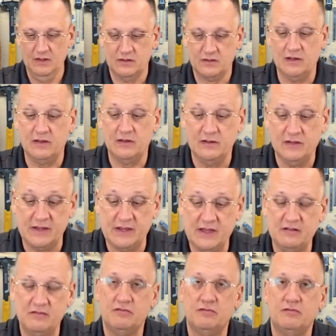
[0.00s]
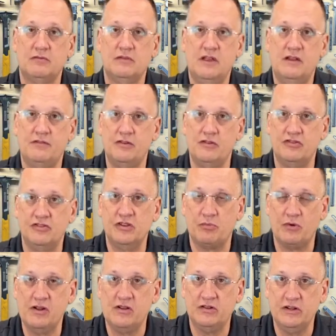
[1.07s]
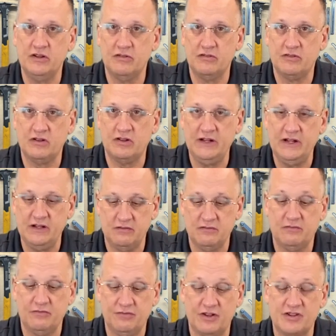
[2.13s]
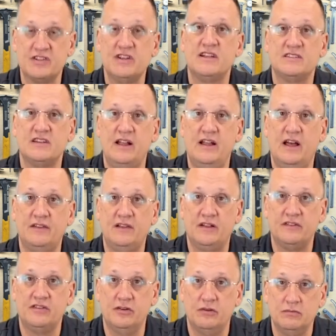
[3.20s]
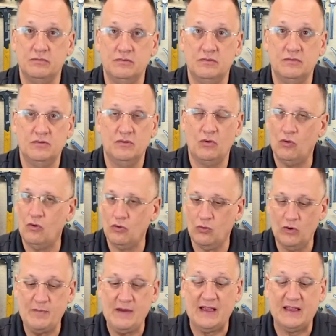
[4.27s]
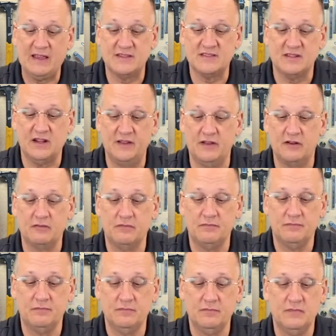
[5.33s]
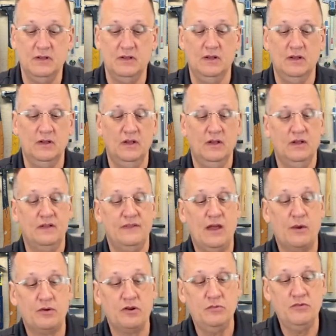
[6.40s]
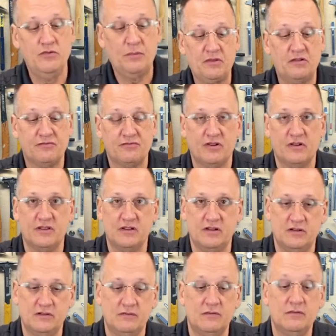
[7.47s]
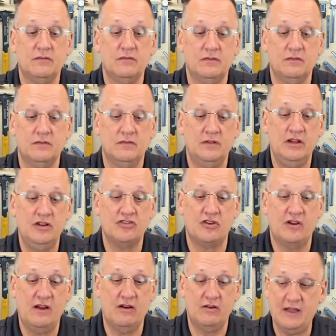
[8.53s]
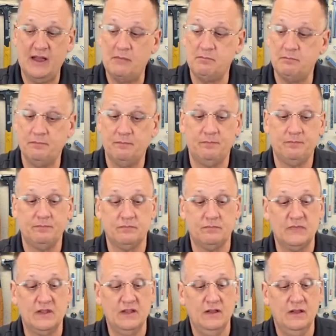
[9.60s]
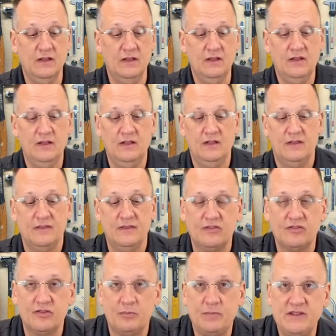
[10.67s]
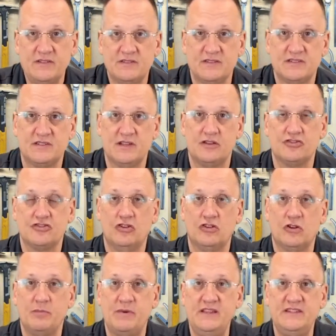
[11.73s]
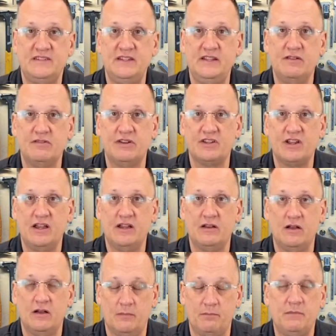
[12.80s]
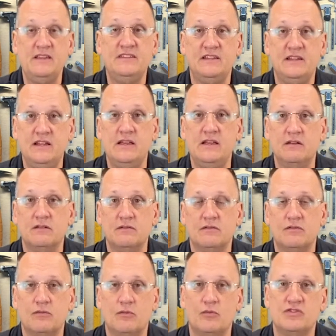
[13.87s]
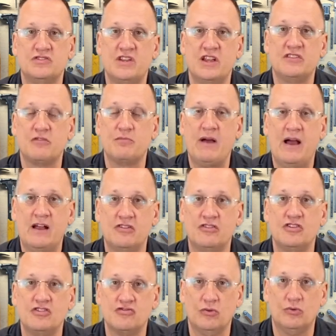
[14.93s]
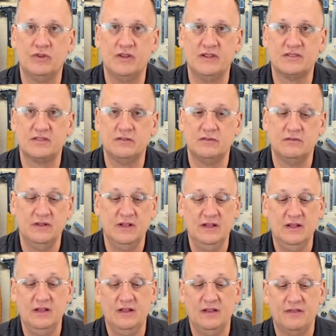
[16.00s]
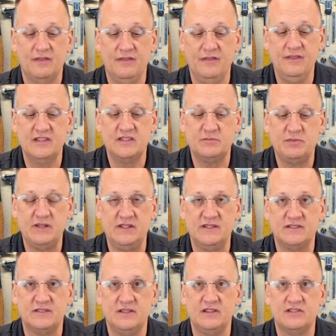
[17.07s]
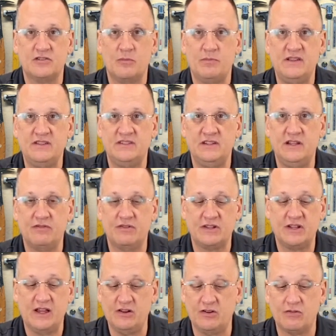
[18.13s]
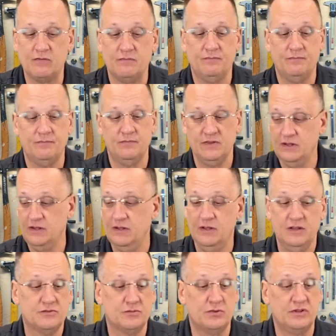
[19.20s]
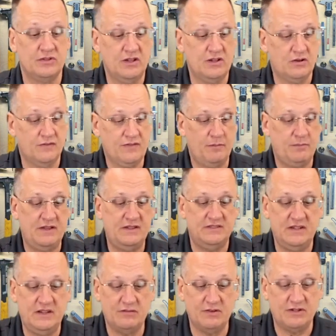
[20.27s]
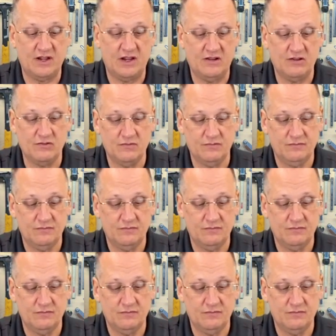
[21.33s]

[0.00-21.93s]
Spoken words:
Okay, again, if you're using the brake cleaner to clean it, flush that side out now too. All the way back inside there. Now we're going to move front of the gun. Here's our air cap. This little piece in the center is called our PCD, which stands for Pattern Control Disc. This piece is our PCD retainer. So we're going to take off that PCD retainer.